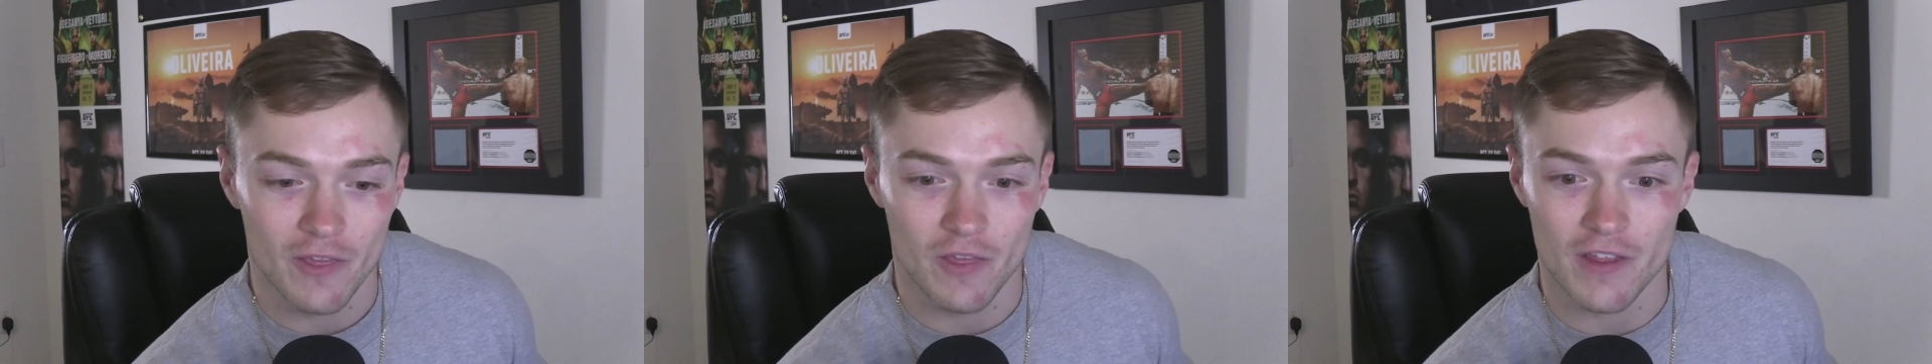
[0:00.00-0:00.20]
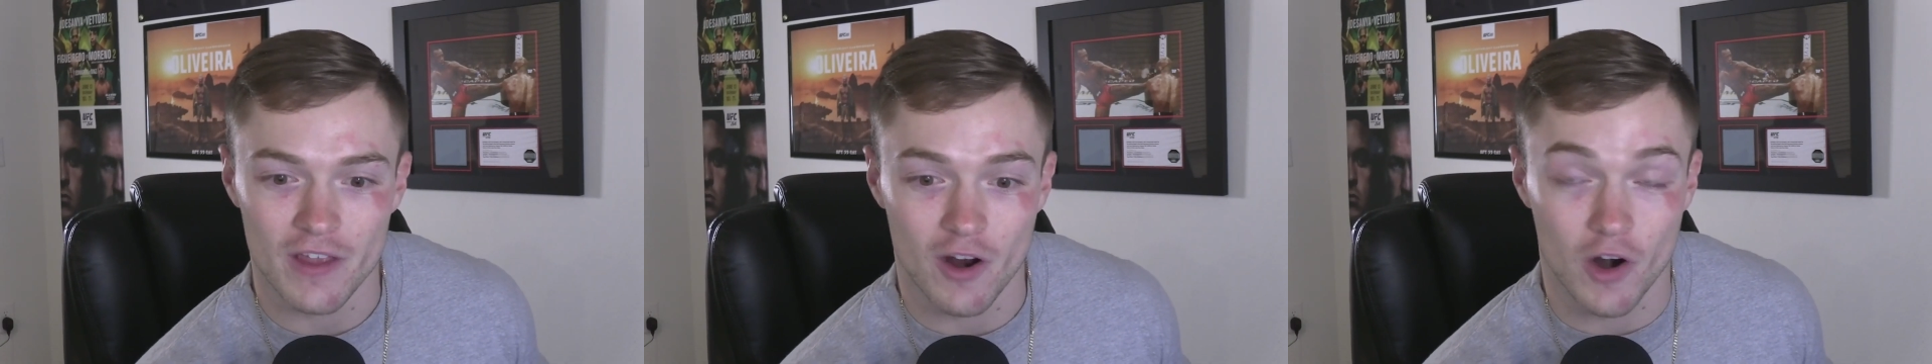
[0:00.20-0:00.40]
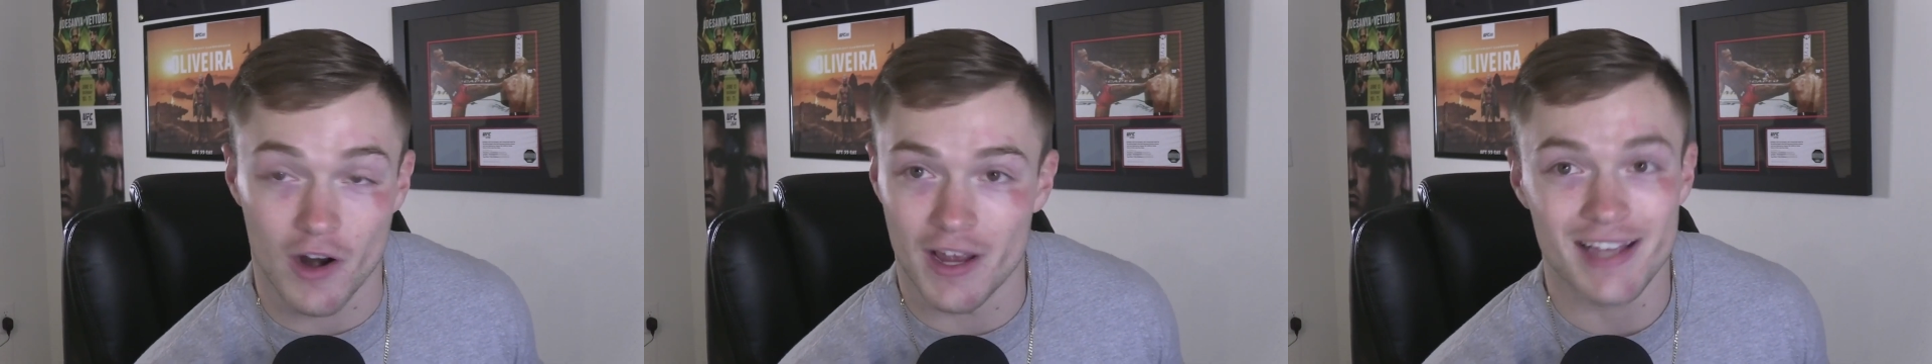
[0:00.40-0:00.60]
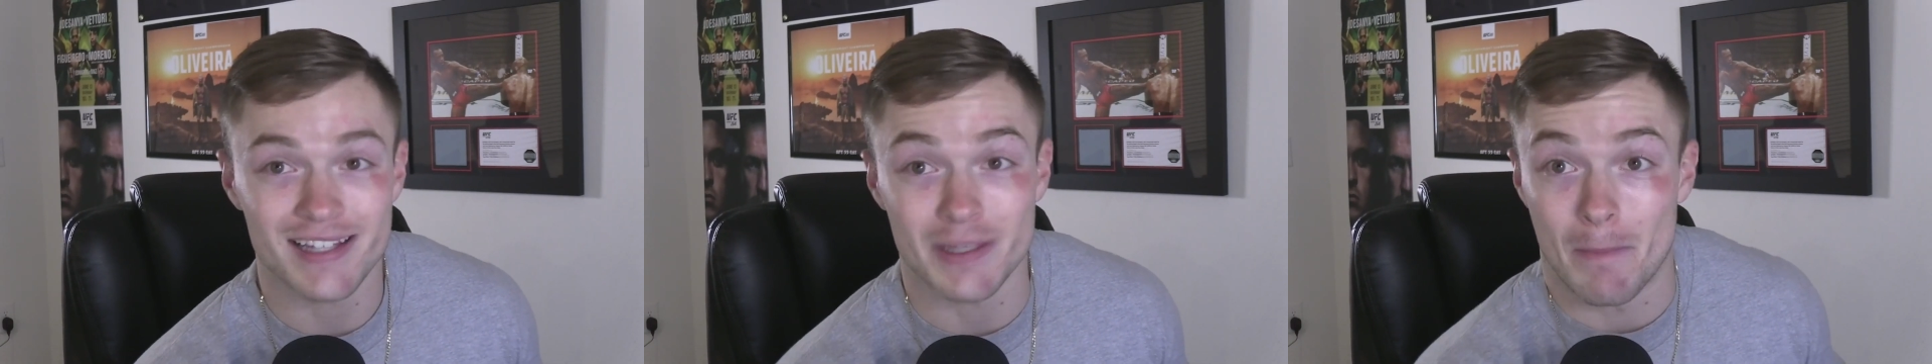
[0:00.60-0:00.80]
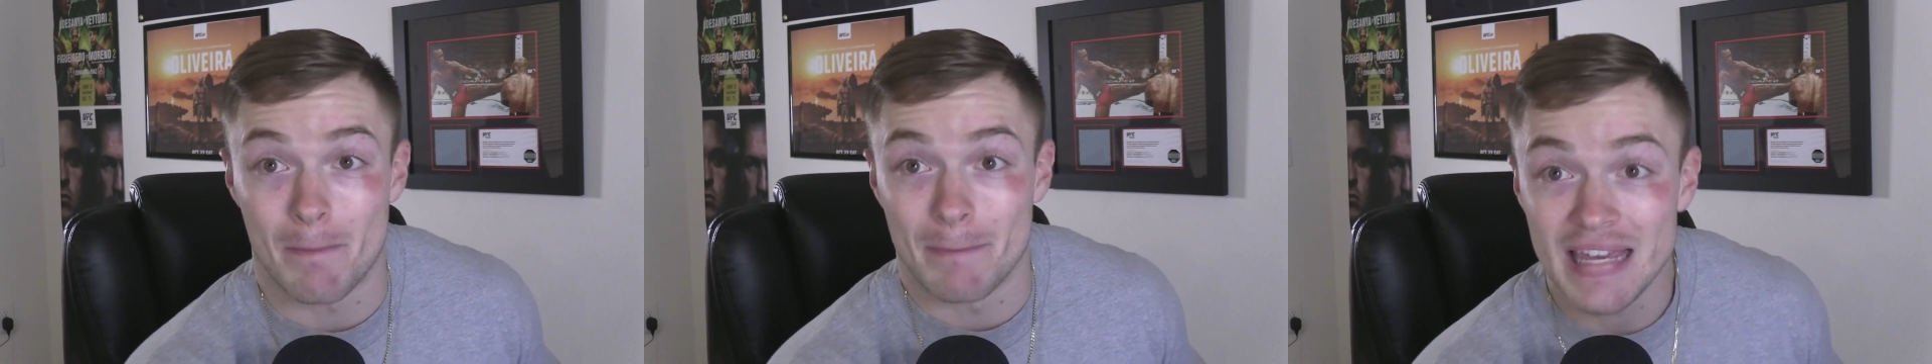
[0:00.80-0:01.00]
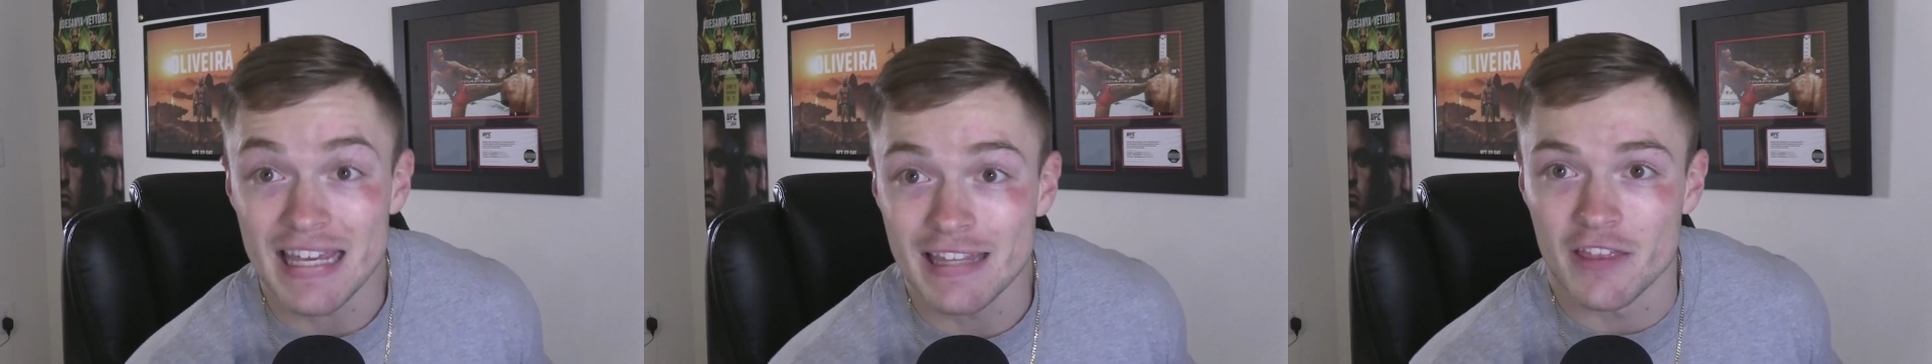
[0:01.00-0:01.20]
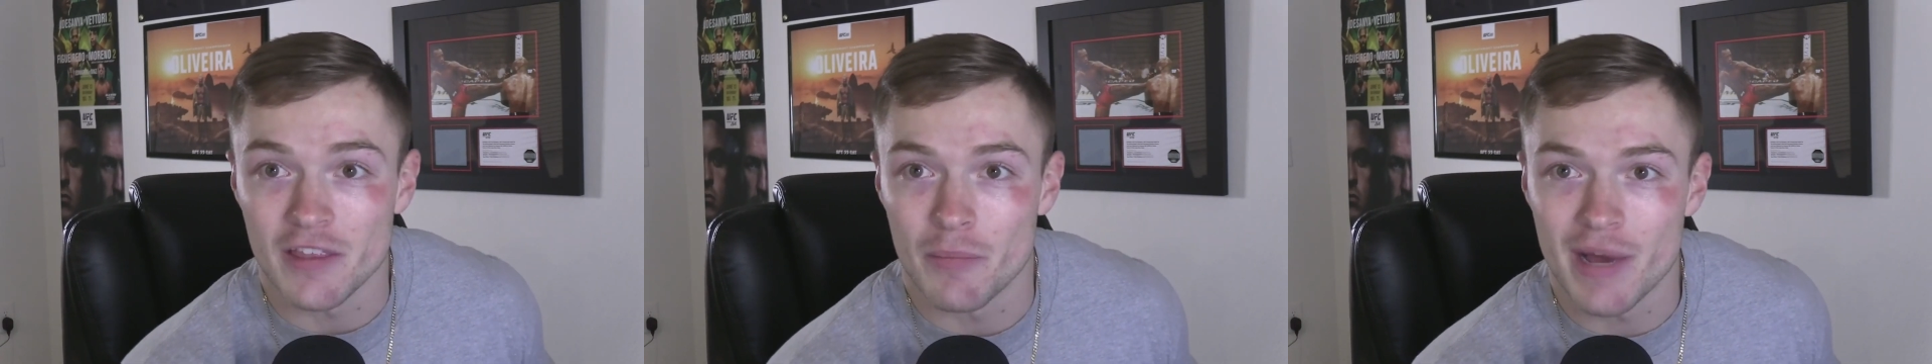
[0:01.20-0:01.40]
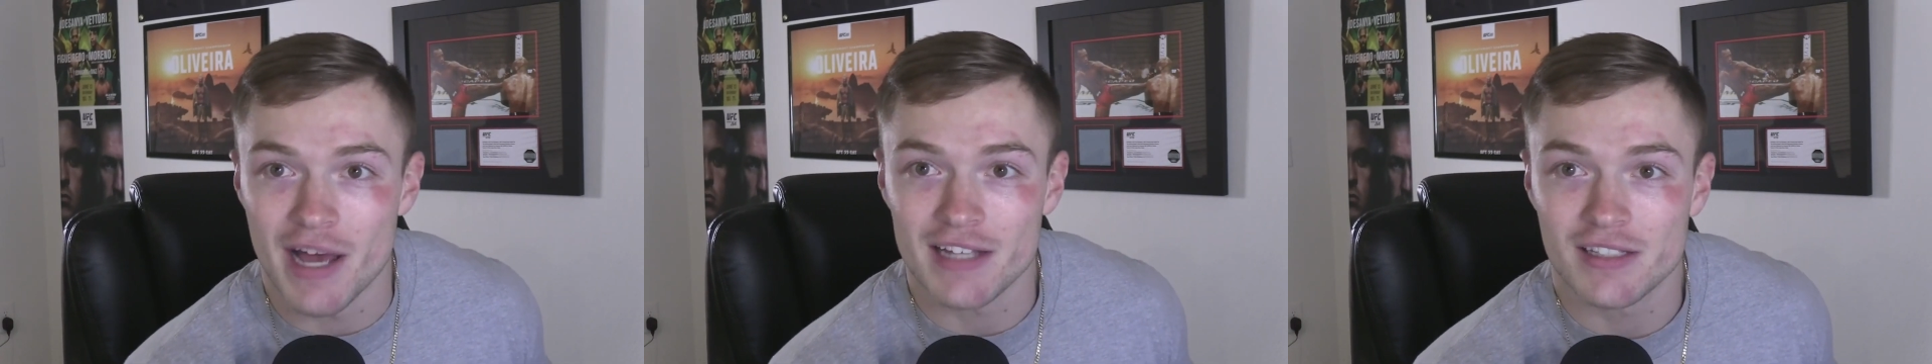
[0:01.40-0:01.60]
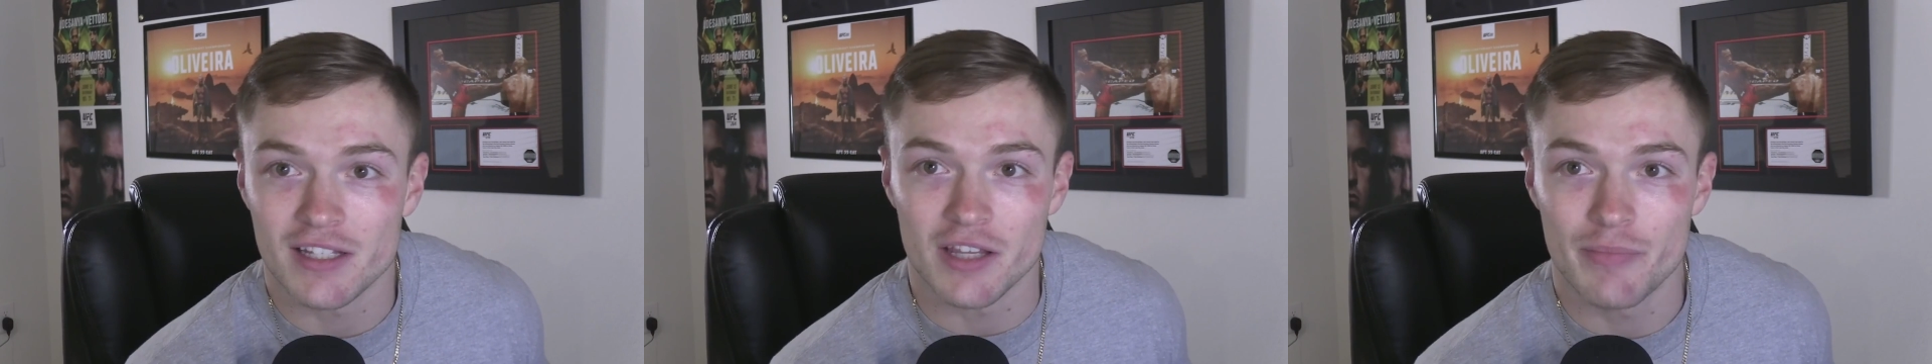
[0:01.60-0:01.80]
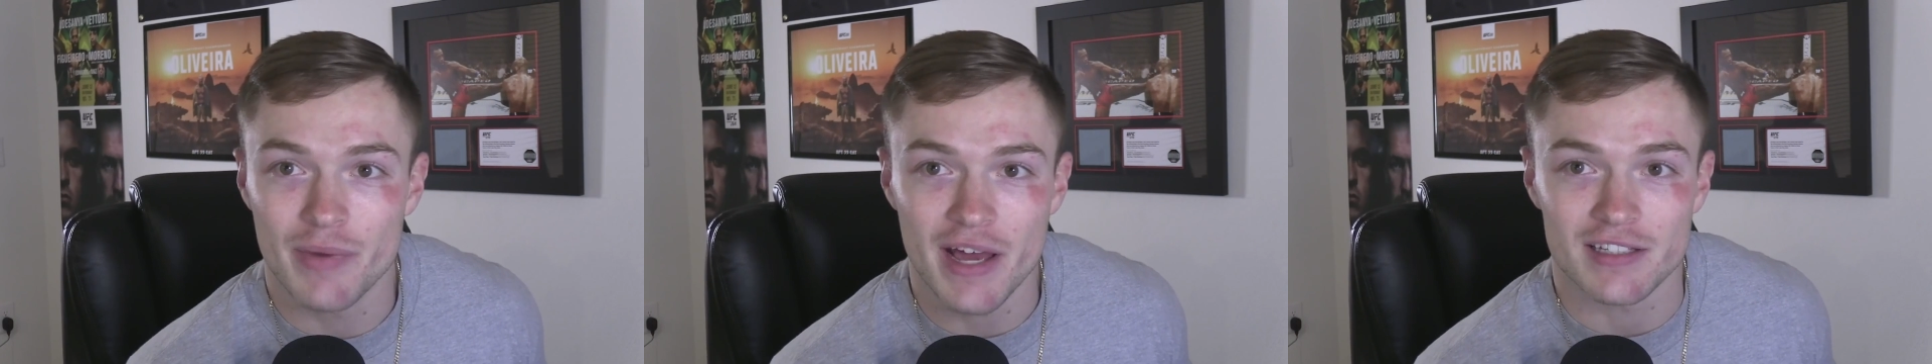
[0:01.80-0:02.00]
or he hasn't beaten the best of the
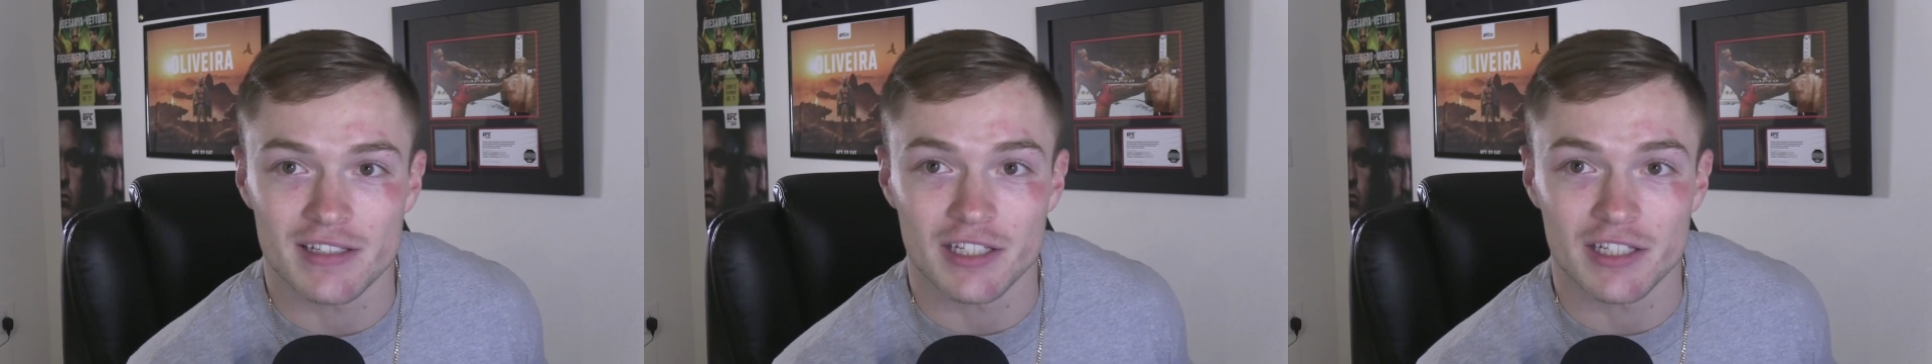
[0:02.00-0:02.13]
best.